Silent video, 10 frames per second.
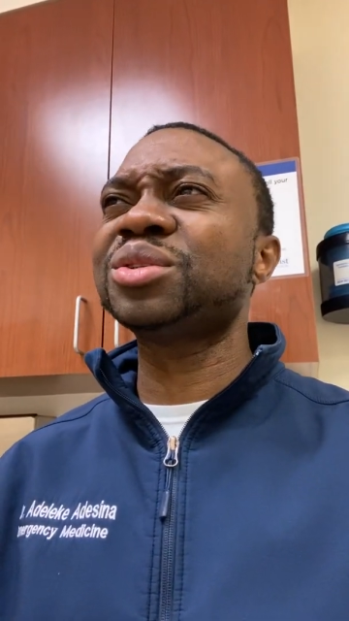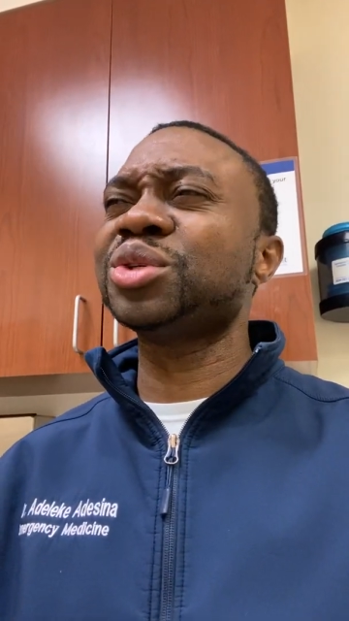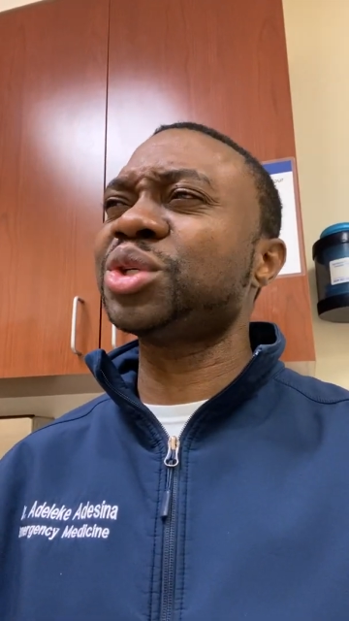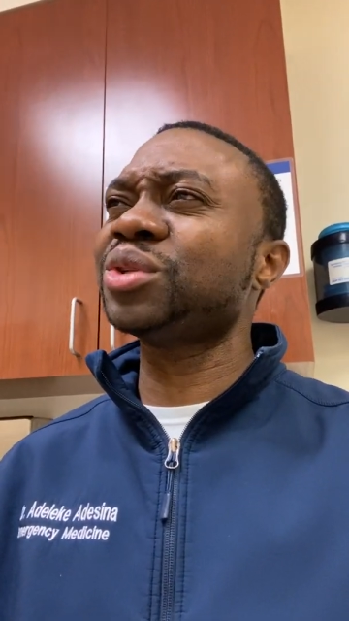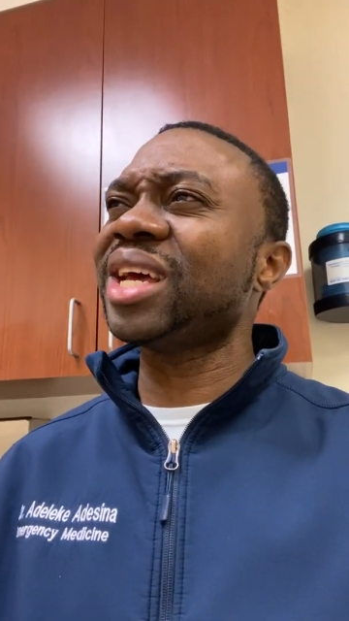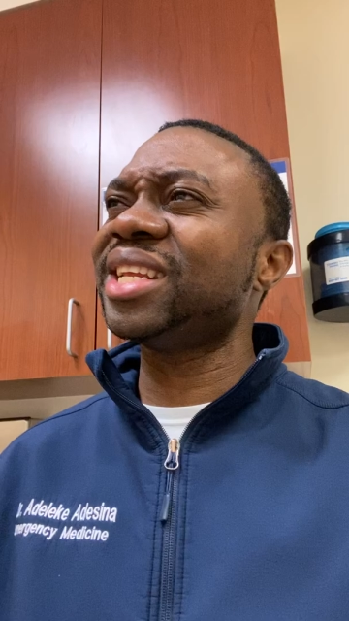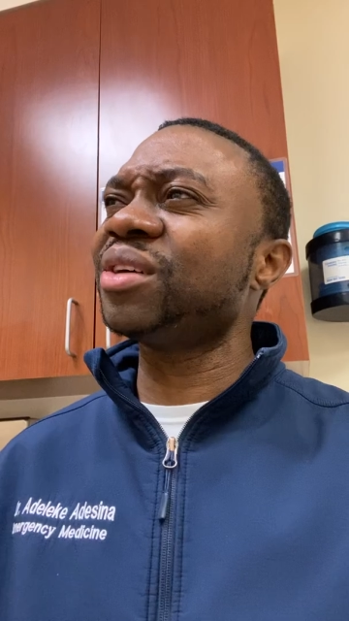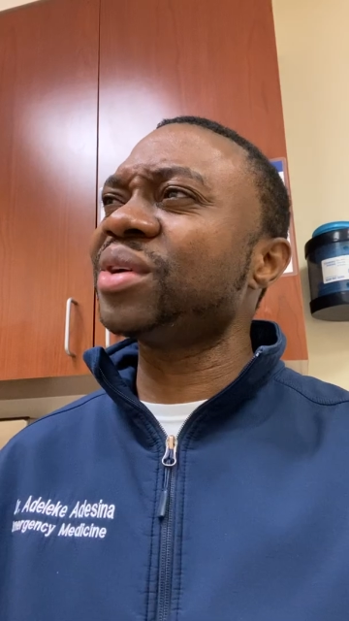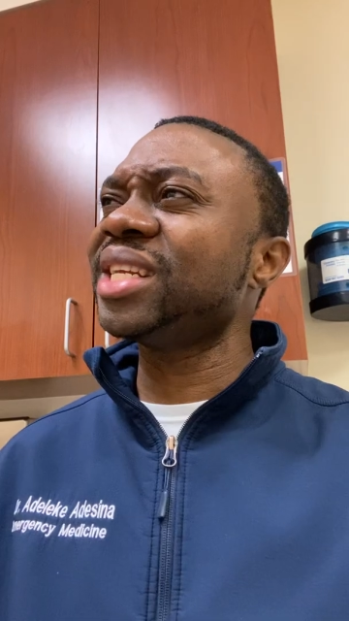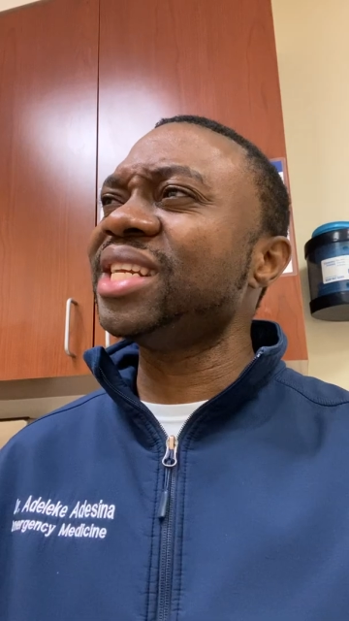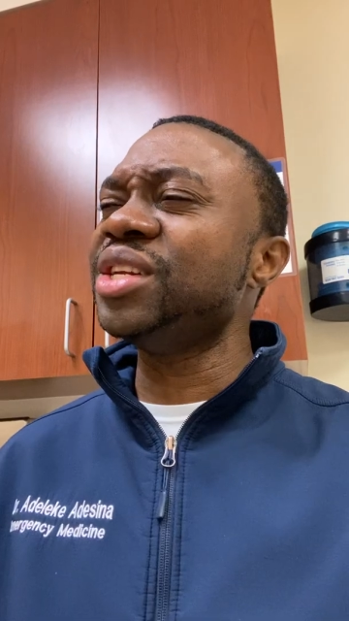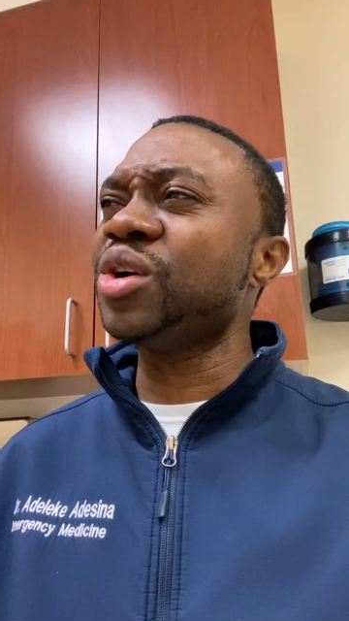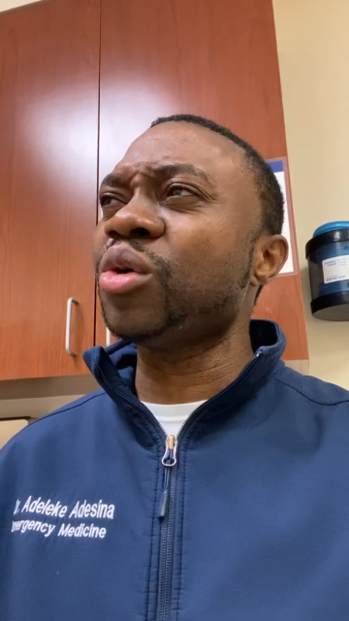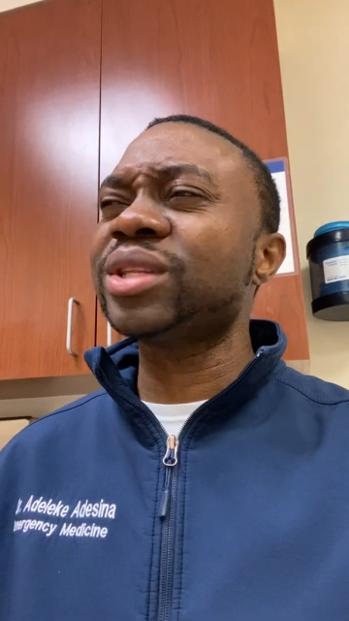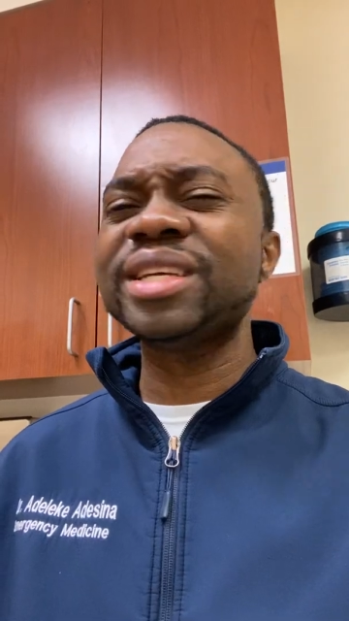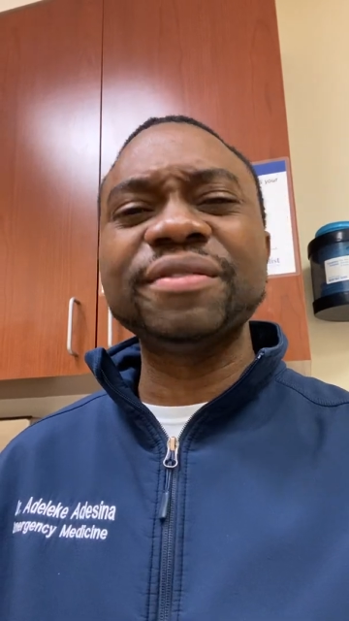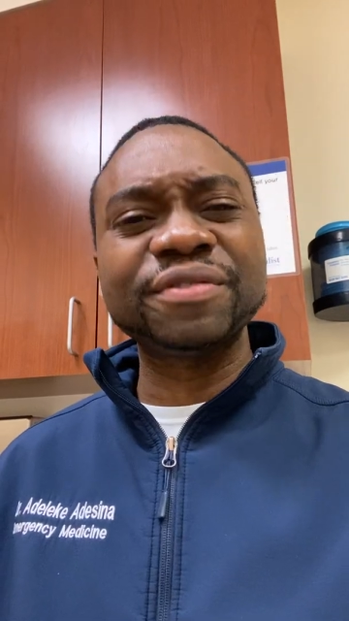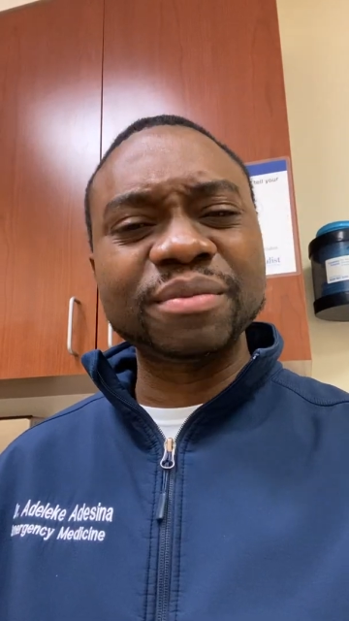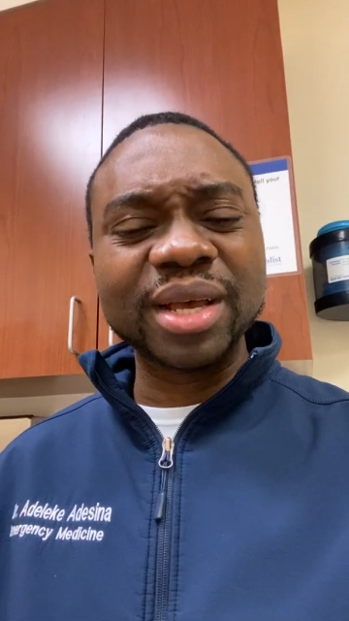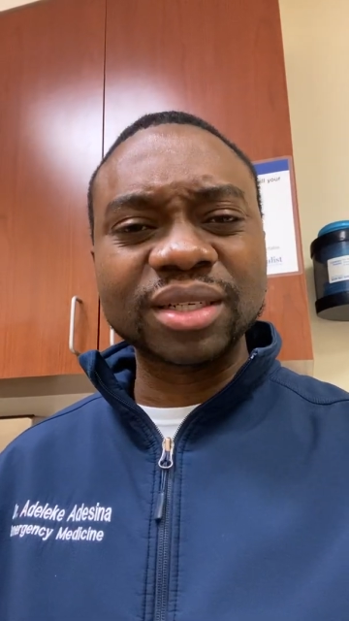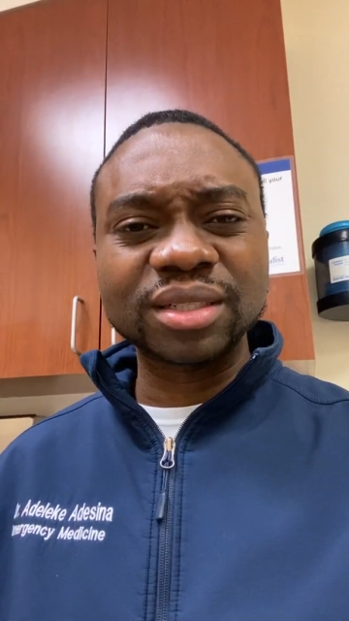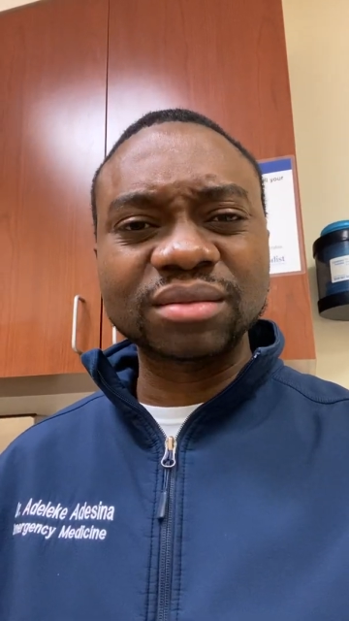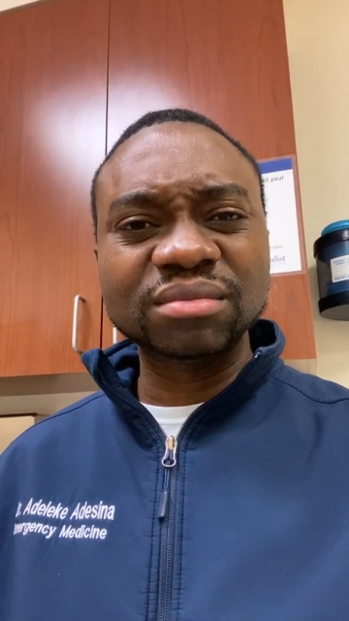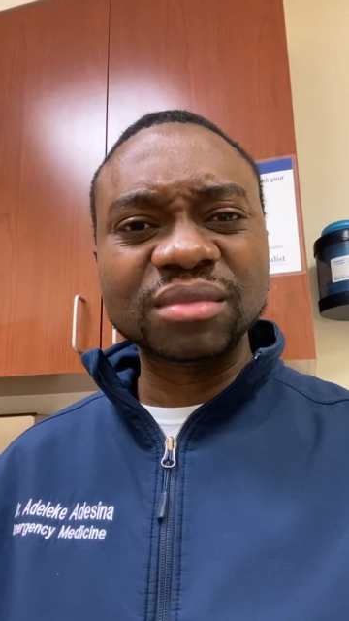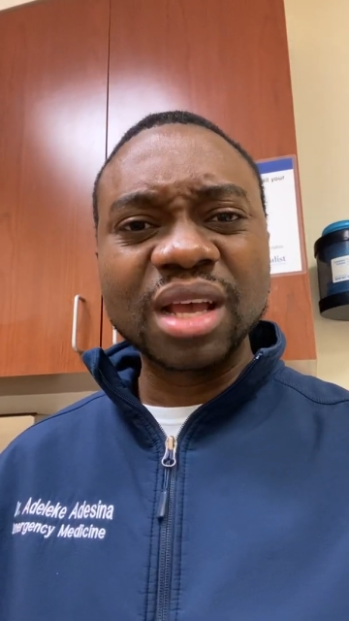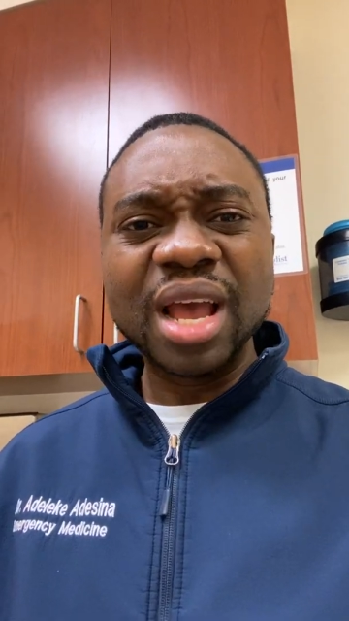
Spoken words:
to show that they already know the information?